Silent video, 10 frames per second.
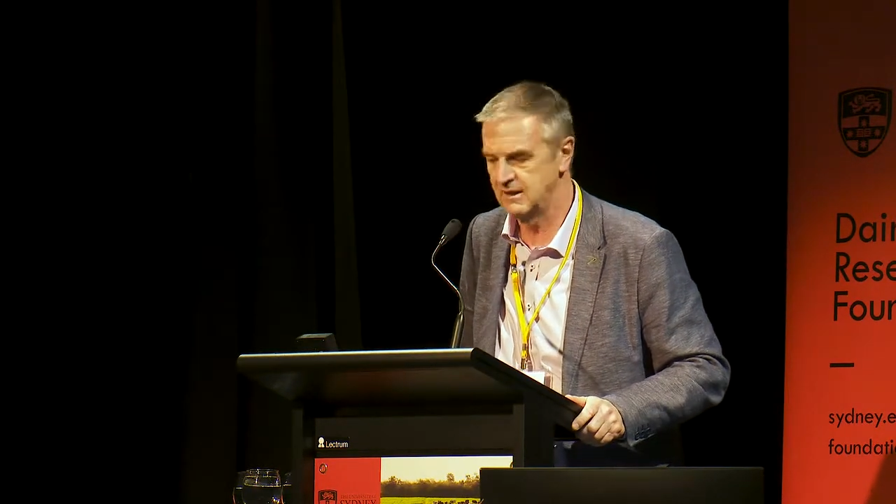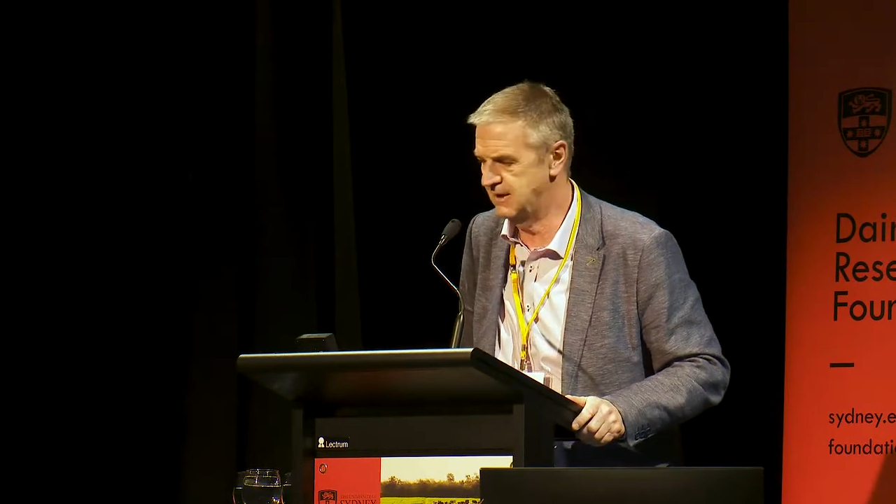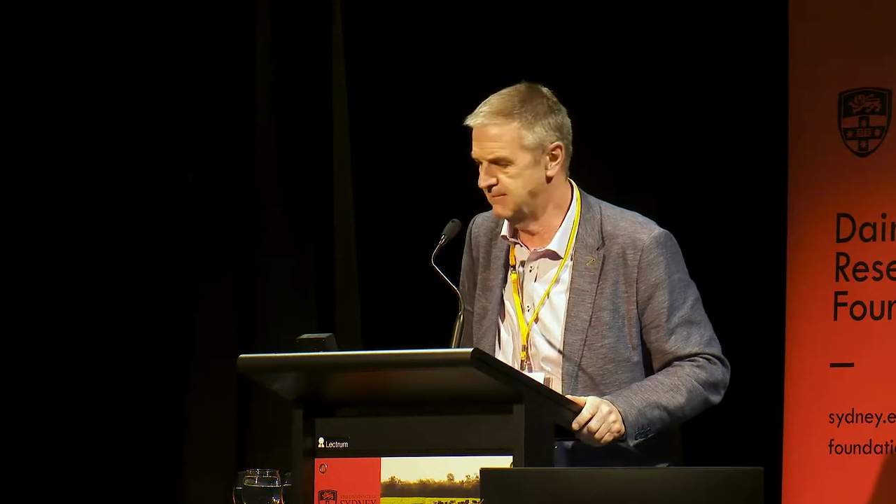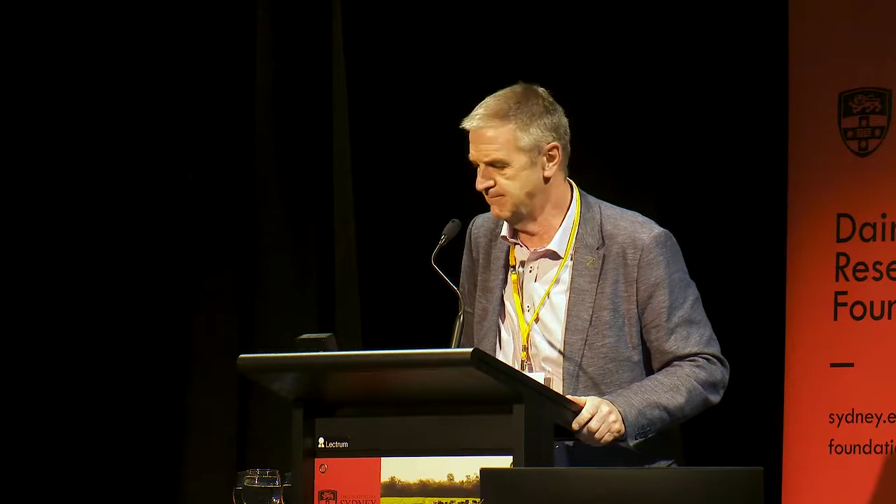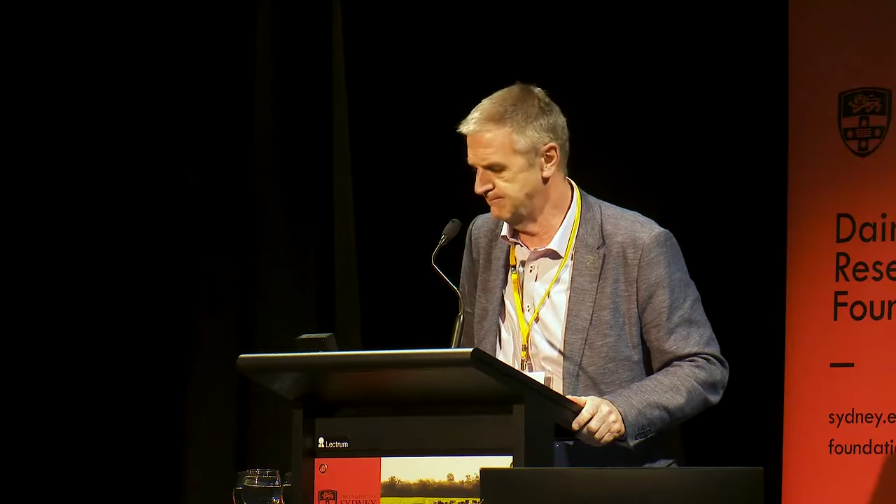
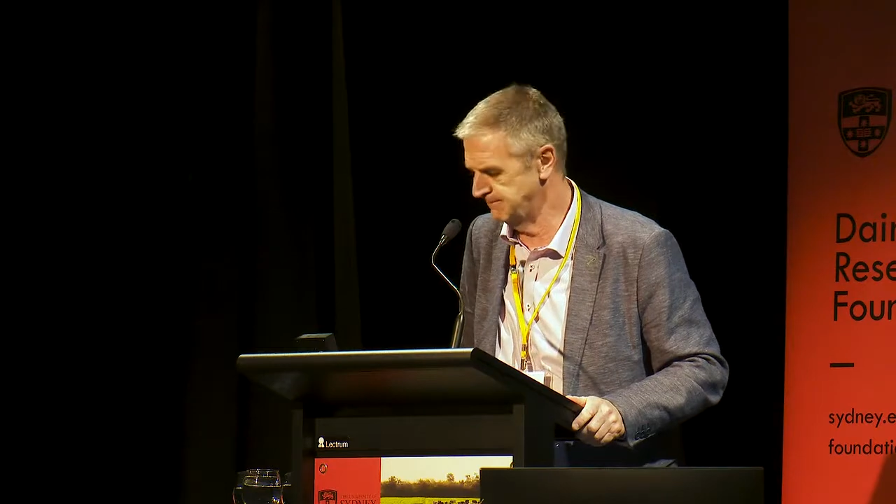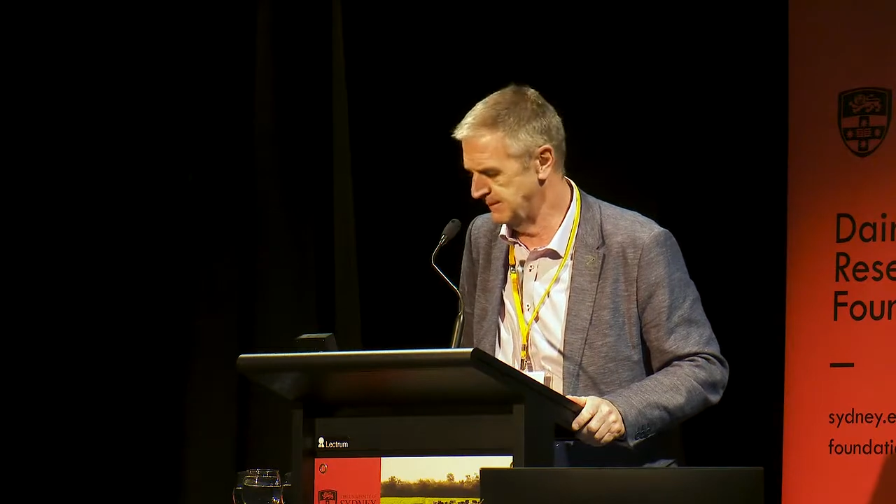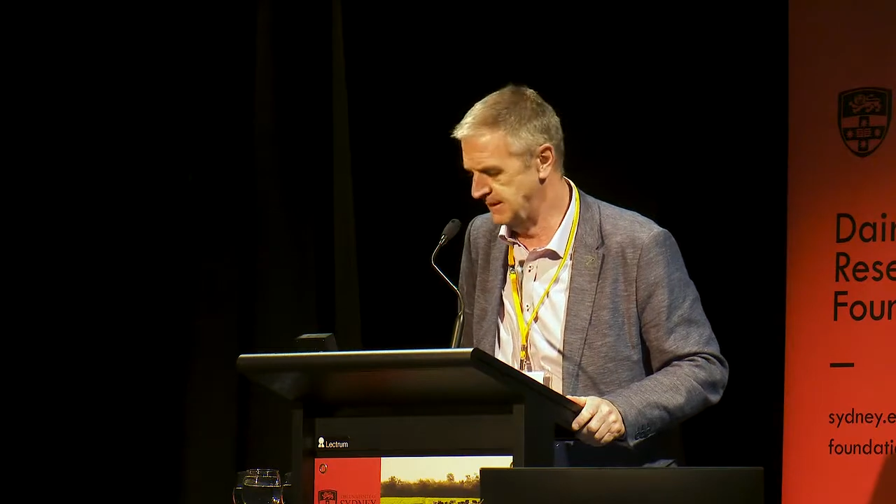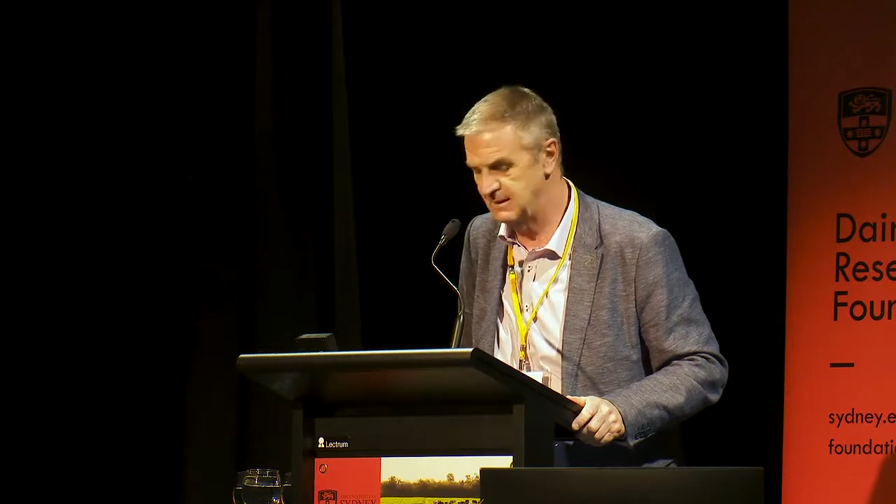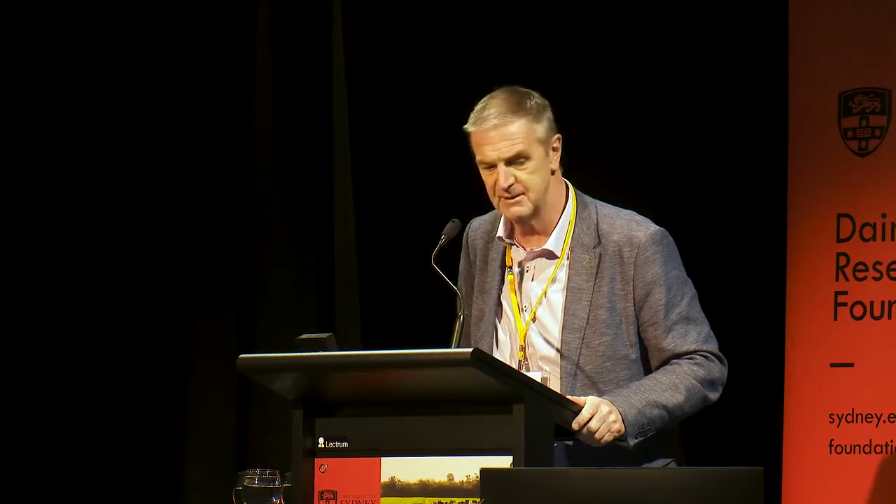
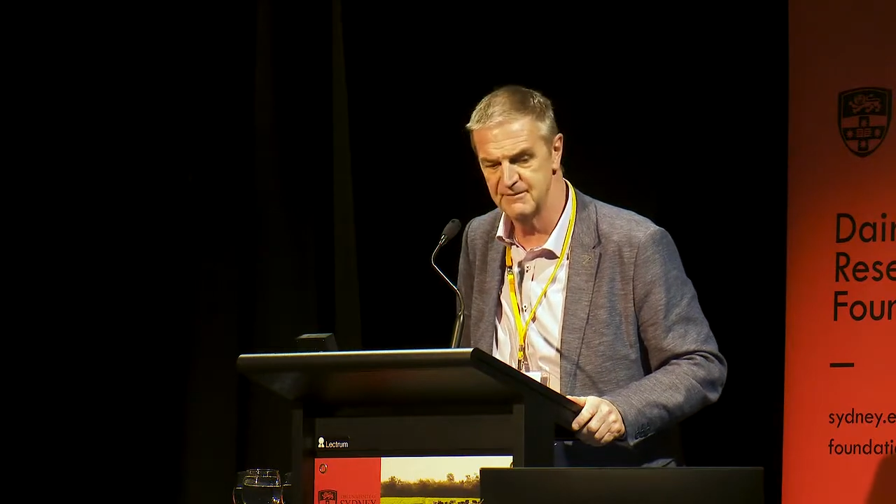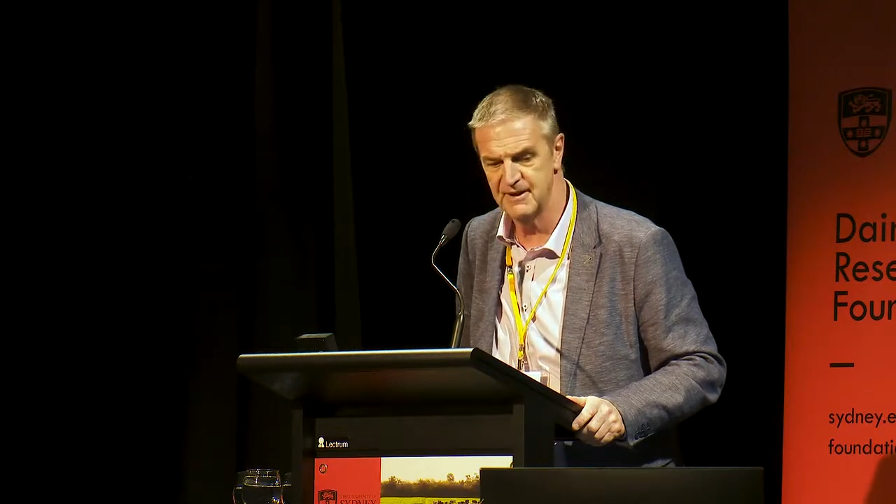limiting